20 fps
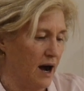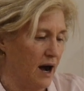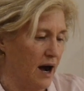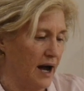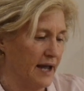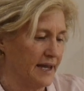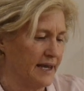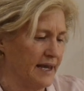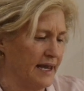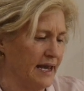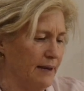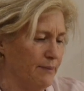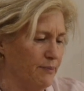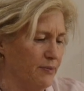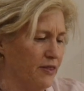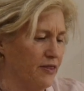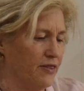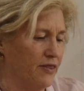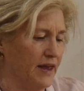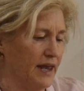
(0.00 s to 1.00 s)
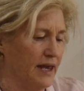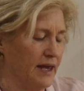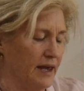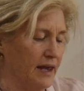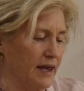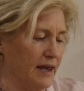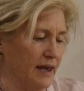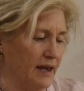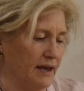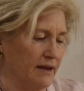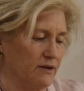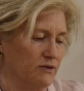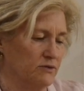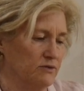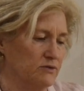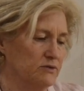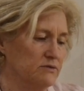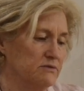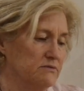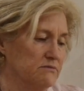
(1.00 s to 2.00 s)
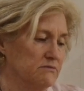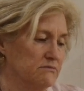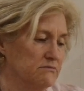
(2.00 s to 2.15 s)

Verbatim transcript: I keep thinking hmm,